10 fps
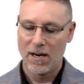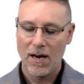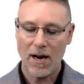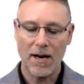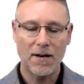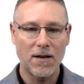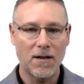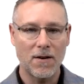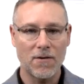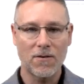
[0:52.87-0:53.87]
And
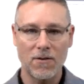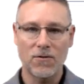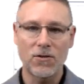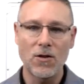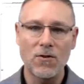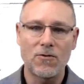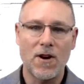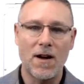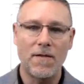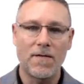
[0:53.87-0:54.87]
there's two
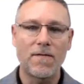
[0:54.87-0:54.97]
driving